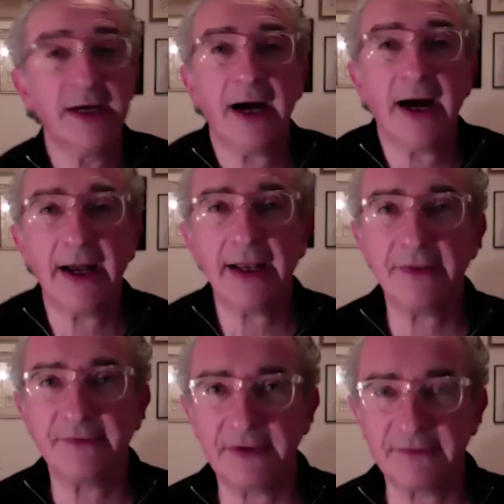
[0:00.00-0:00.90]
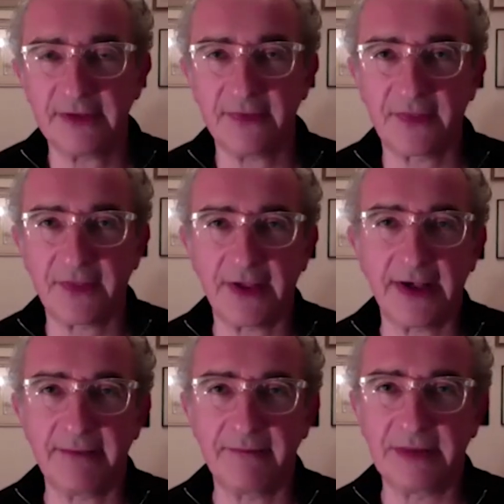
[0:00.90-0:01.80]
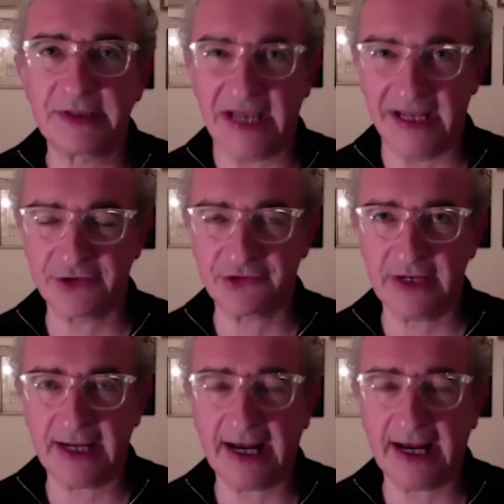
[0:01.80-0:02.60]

Uh, in the fifteenth um, century.